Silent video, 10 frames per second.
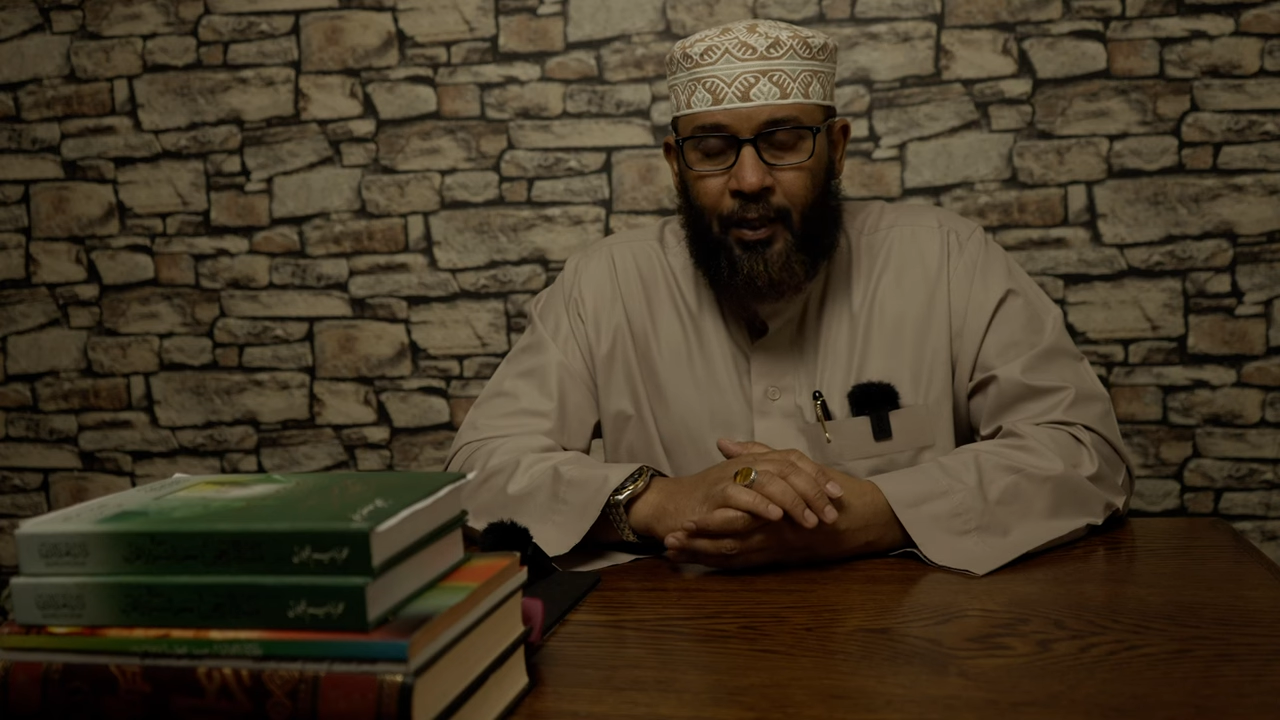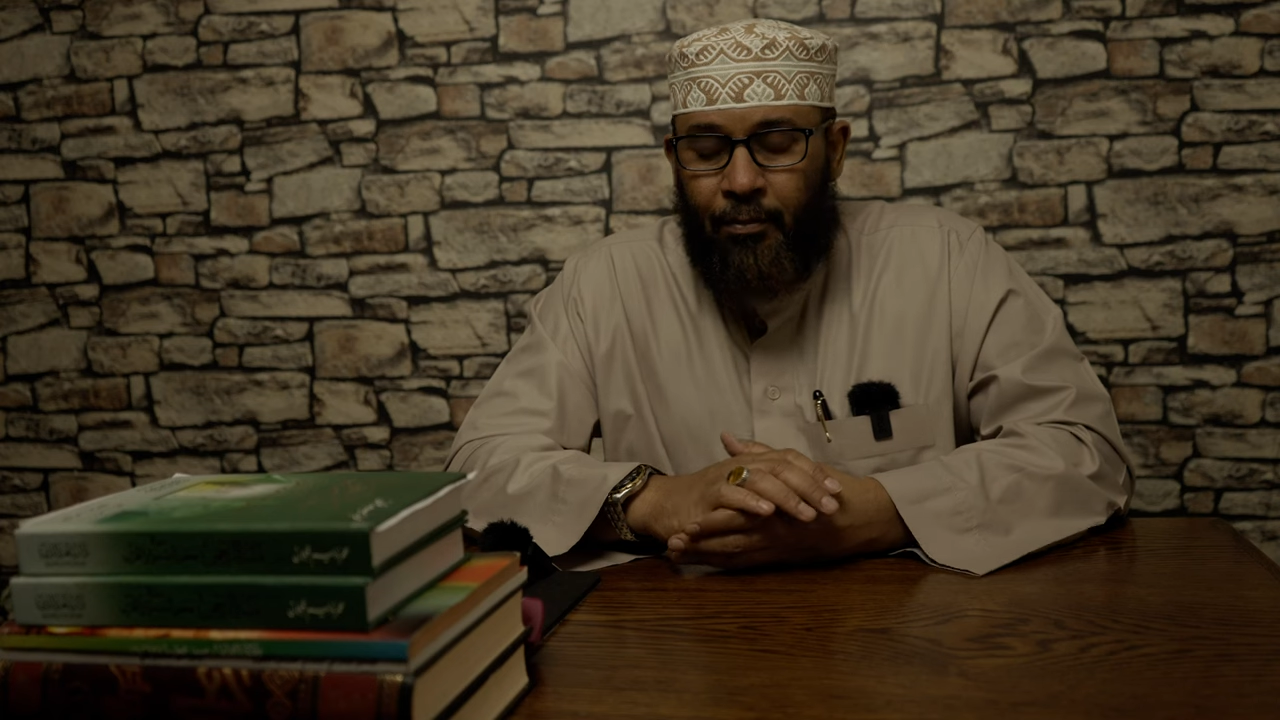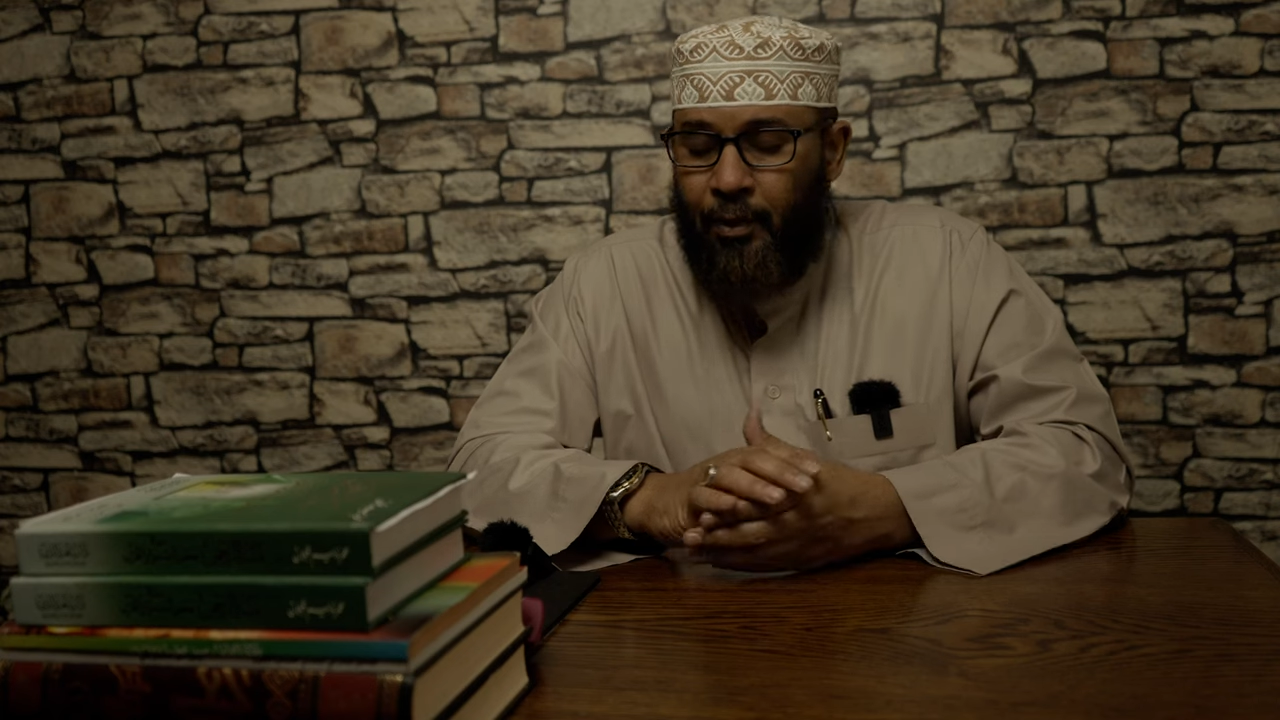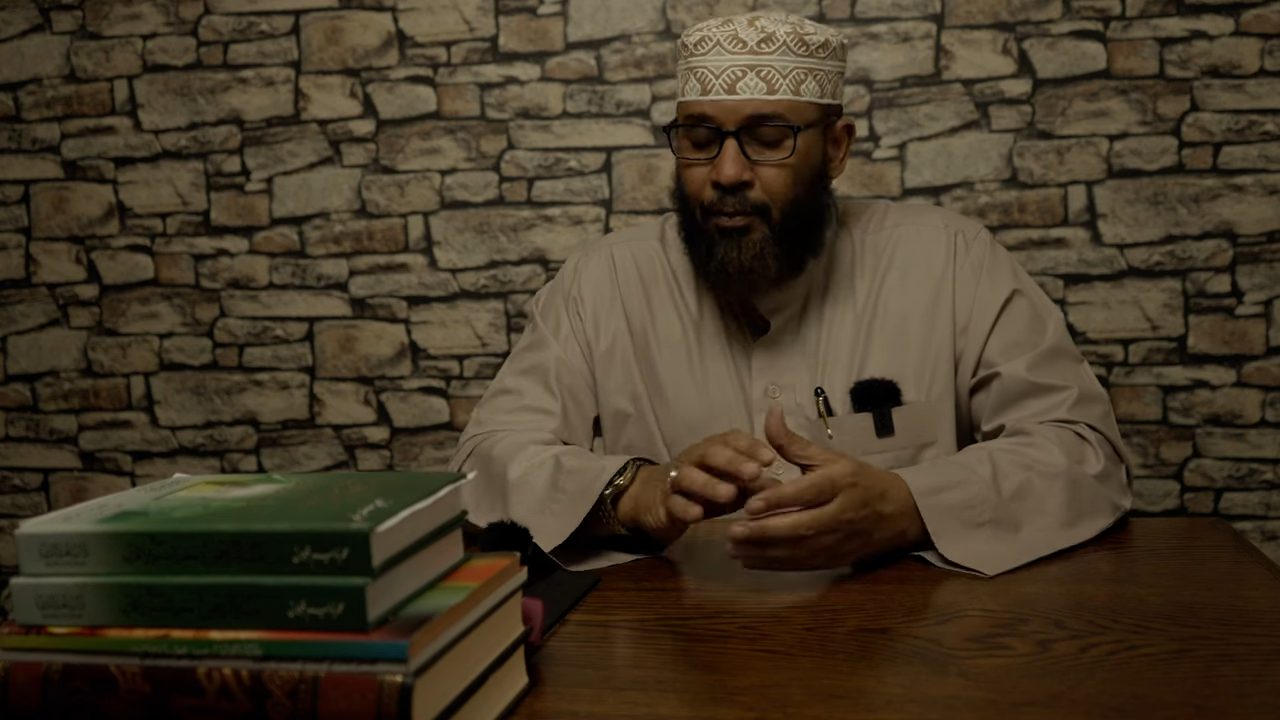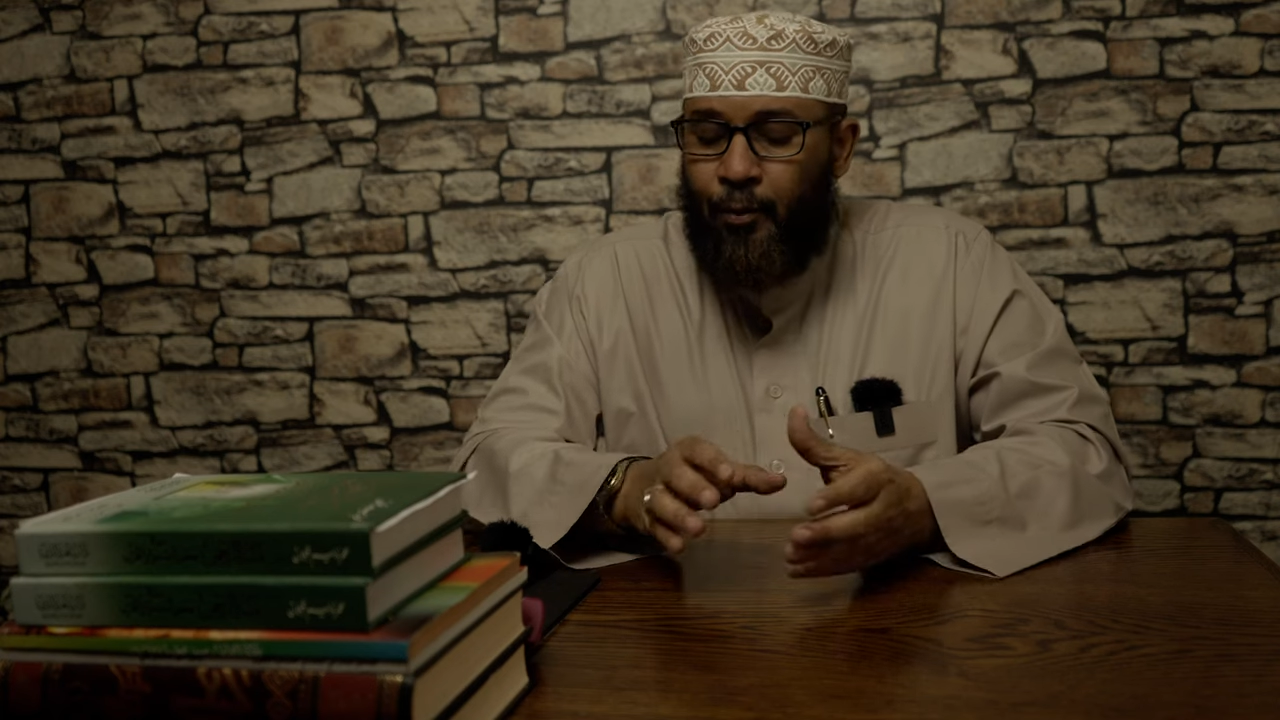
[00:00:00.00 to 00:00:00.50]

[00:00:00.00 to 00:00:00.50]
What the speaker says: Maybe